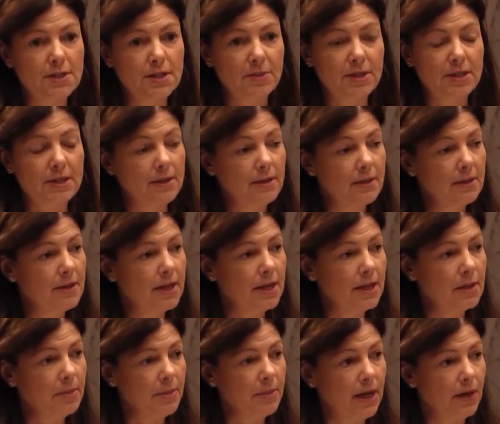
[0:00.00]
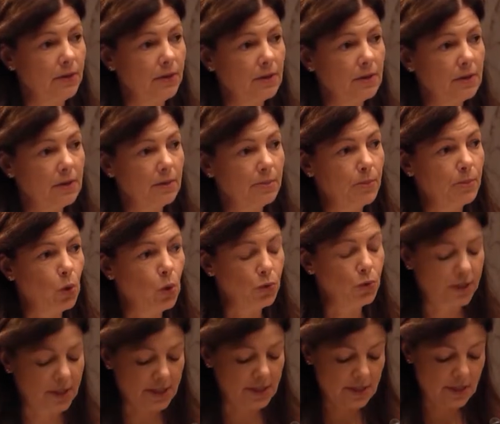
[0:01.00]
I mean, think about the
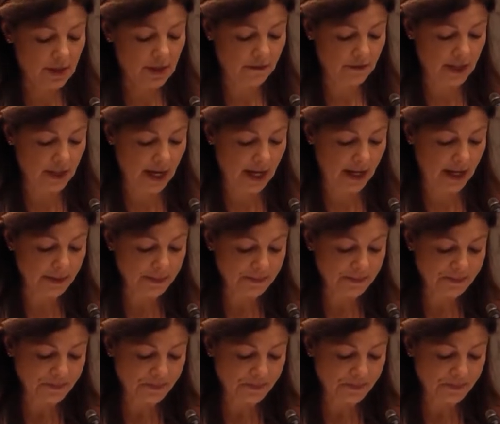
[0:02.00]
boldness of that.